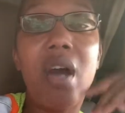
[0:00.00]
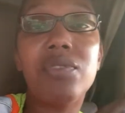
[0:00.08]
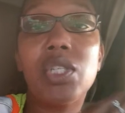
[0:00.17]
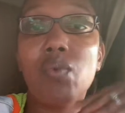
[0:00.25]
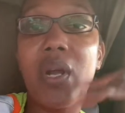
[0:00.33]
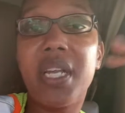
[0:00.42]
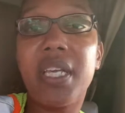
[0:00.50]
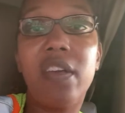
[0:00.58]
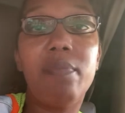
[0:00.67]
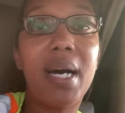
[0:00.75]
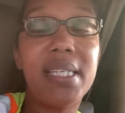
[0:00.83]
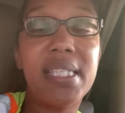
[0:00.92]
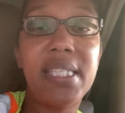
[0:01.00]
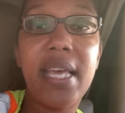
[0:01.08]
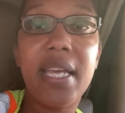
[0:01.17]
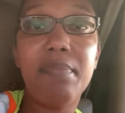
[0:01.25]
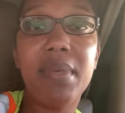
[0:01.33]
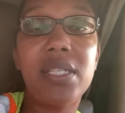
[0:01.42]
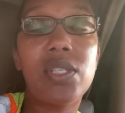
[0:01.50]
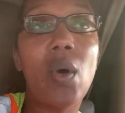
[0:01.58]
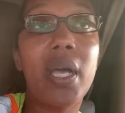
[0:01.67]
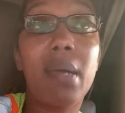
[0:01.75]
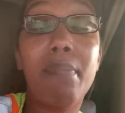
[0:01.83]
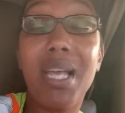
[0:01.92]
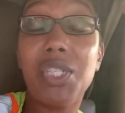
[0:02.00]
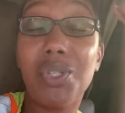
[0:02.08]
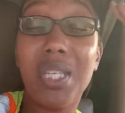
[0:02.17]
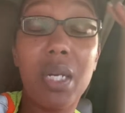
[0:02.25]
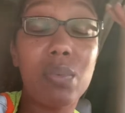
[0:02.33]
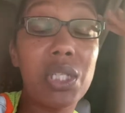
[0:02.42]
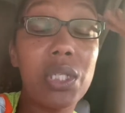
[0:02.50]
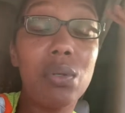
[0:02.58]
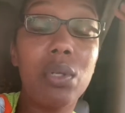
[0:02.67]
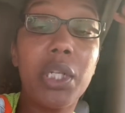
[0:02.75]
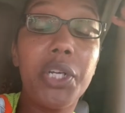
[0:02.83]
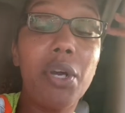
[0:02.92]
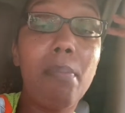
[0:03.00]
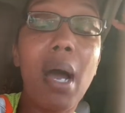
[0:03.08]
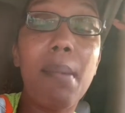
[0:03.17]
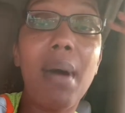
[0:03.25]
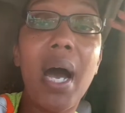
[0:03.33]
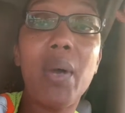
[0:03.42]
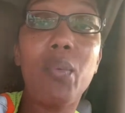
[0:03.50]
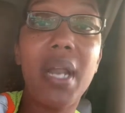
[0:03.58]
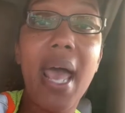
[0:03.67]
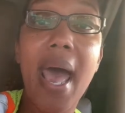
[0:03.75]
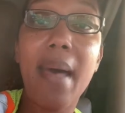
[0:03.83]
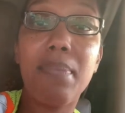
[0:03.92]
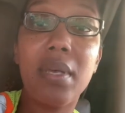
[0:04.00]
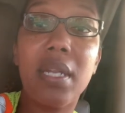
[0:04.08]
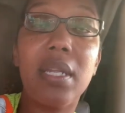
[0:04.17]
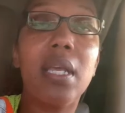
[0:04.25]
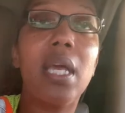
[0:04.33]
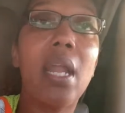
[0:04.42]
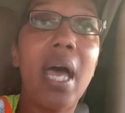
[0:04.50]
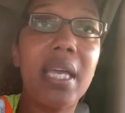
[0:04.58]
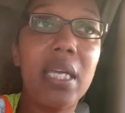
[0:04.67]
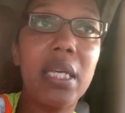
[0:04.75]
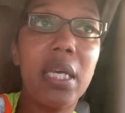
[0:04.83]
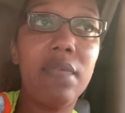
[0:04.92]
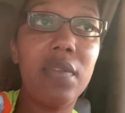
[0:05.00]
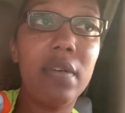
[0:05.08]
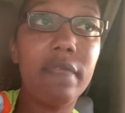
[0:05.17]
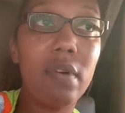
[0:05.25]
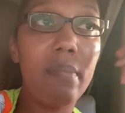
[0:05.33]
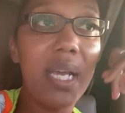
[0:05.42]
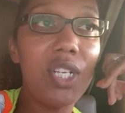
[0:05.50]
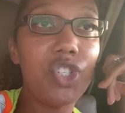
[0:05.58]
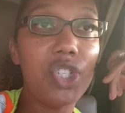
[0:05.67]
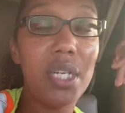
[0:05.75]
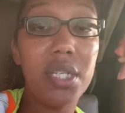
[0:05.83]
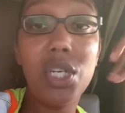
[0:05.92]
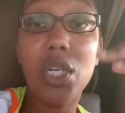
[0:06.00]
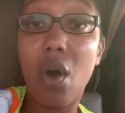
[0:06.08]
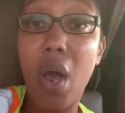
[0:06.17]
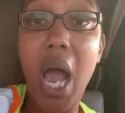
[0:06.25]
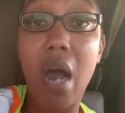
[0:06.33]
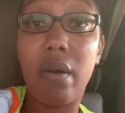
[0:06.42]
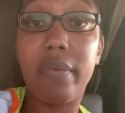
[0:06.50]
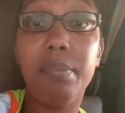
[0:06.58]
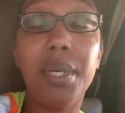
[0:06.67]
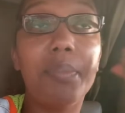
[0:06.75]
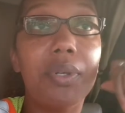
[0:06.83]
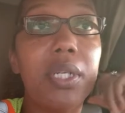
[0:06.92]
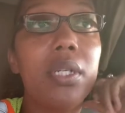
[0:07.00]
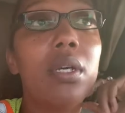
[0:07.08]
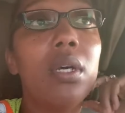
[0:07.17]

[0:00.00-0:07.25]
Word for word: I was just ready to give my statement so I could make sure that it was still clear in my mind what happened and I can give the information, you know, how I remembered it.